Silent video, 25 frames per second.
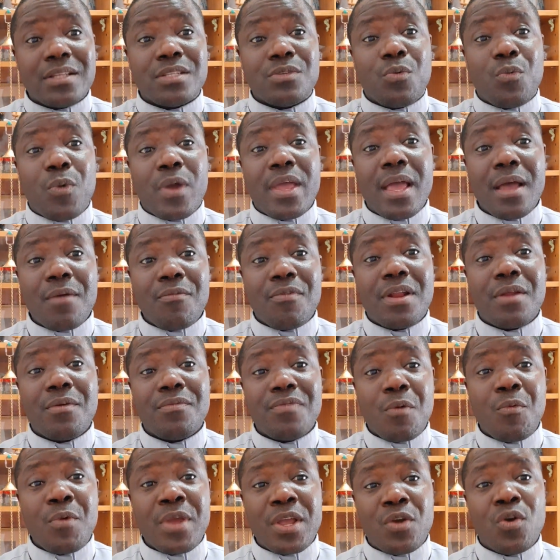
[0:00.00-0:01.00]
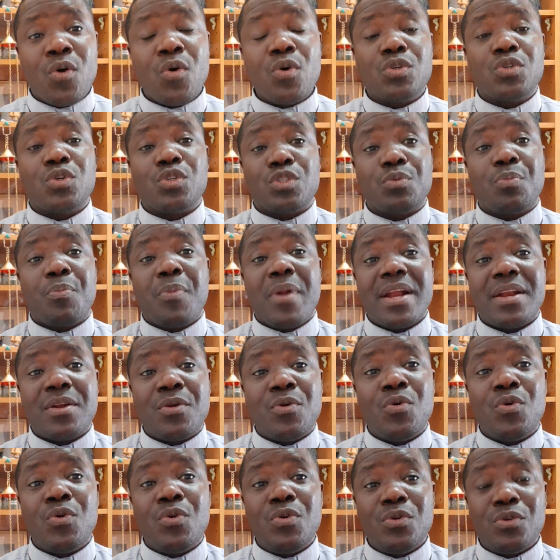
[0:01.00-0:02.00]
wherever we go, to spread
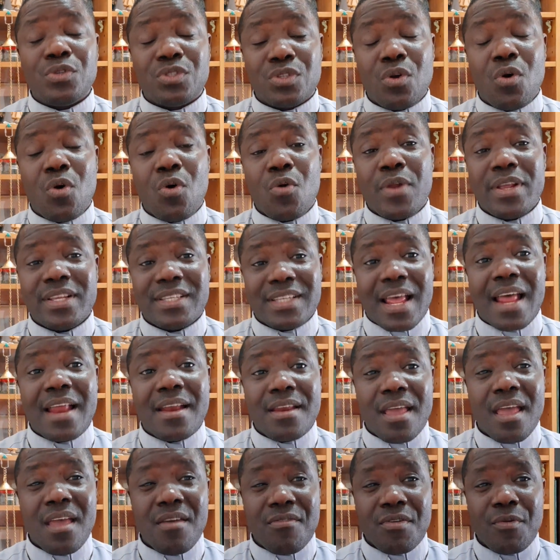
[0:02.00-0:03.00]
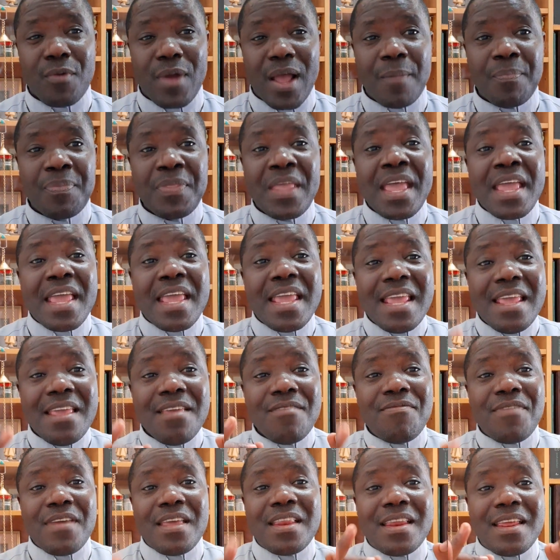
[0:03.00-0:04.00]
good news always and everywhere.
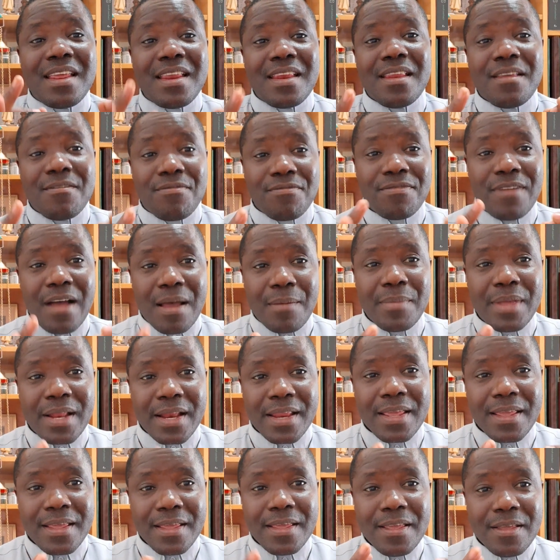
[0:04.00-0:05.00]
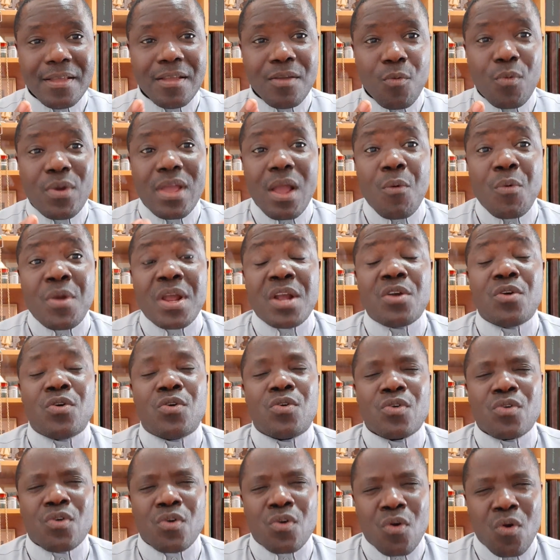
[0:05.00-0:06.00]
Even in the family where we
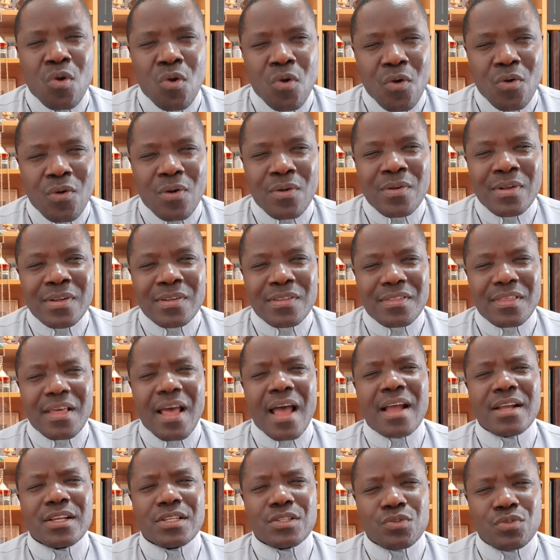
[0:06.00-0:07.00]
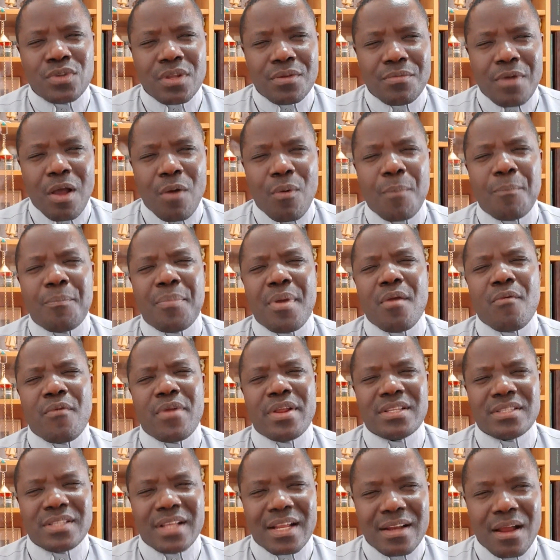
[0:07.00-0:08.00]
grow, thanks to our
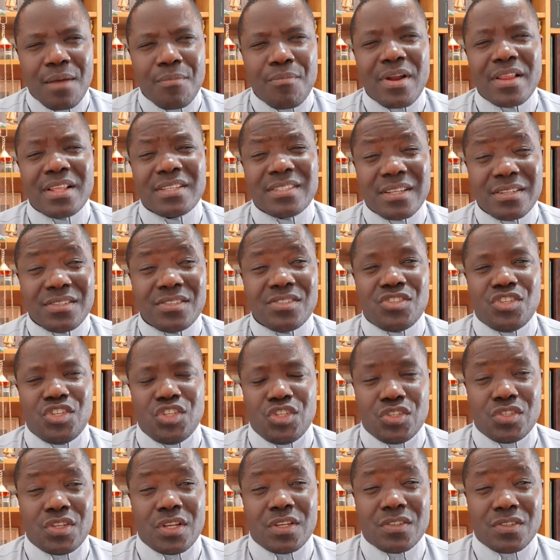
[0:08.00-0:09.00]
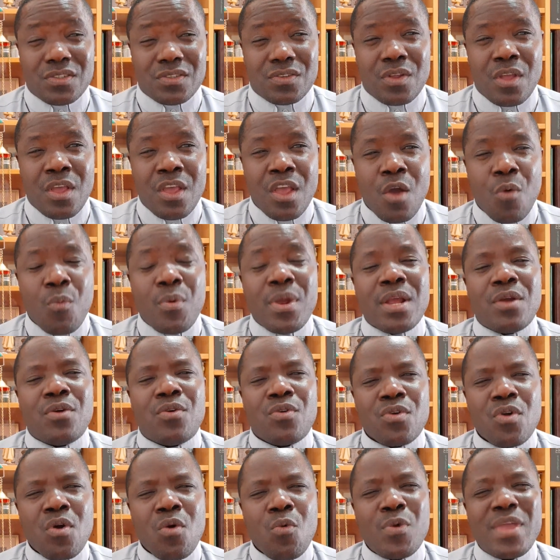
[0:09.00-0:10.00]
parents and our brothers and sisters, we
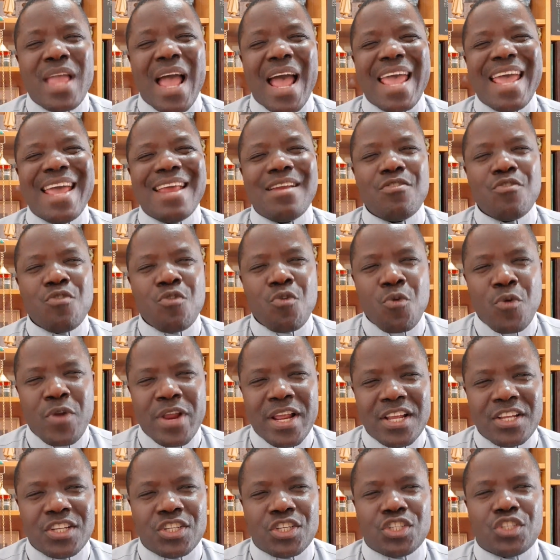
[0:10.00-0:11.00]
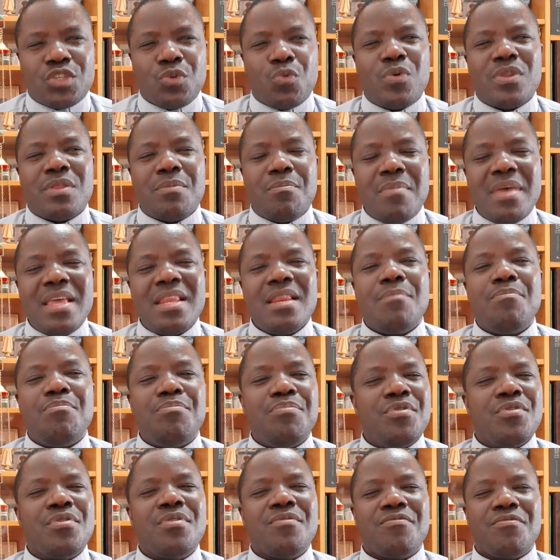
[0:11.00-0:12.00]
grow, we are enriched with many
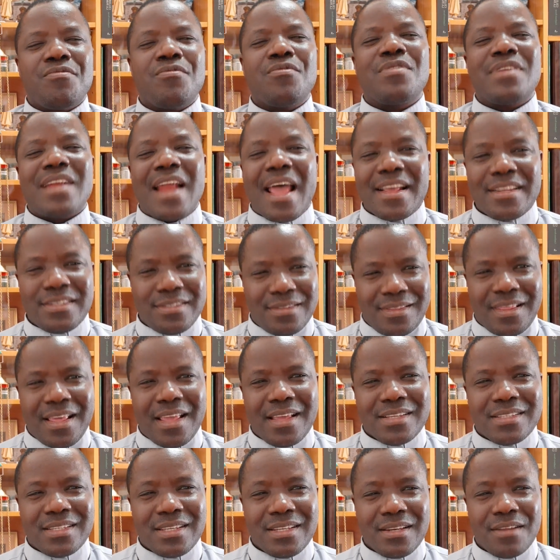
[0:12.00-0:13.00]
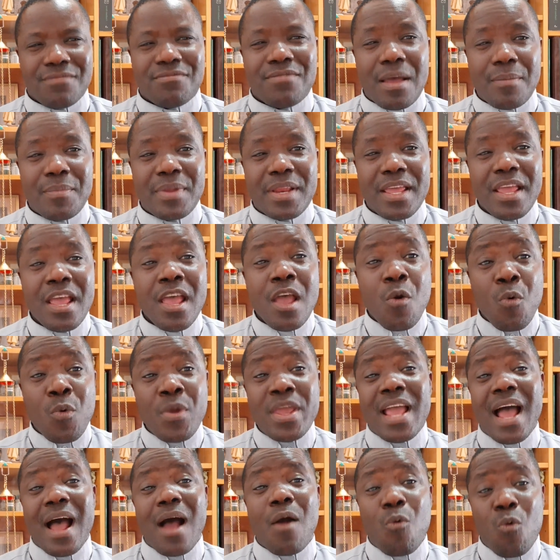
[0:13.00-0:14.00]
beautiful, nice things in the family.
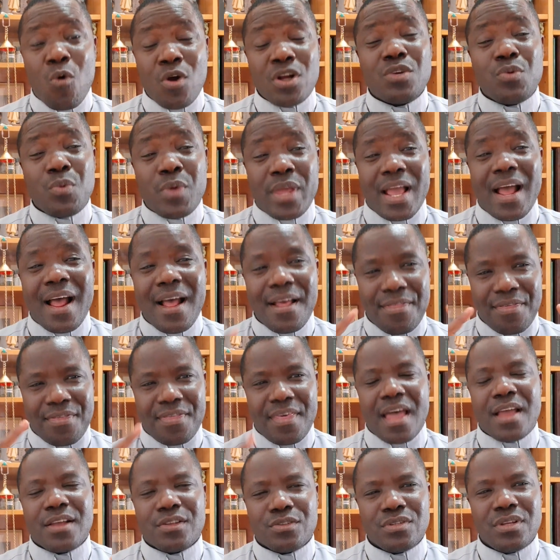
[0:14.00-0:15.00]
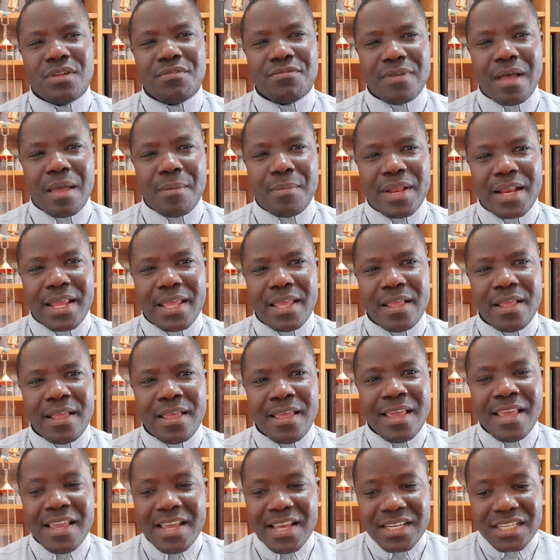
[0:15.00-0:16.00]
We are what we are thanks to the family.
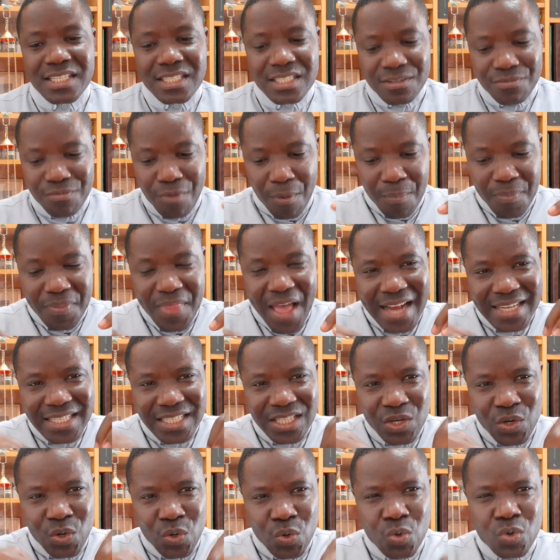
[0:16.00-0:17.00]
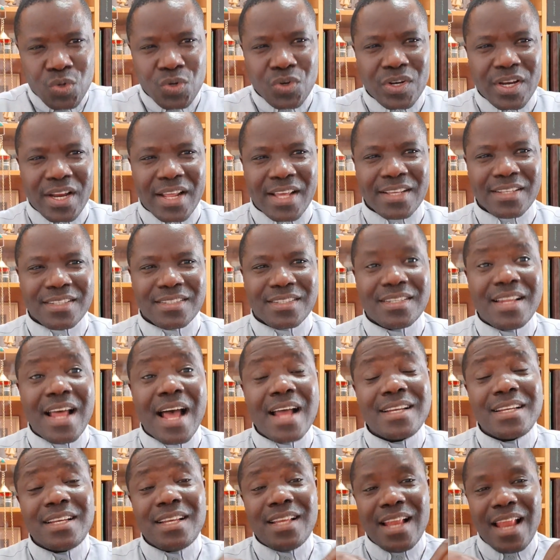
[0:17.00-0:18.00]
It is from that goodness,
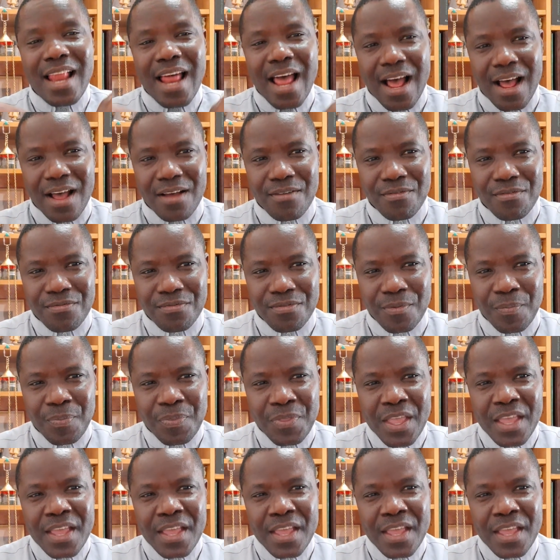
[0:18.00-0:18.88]
that love,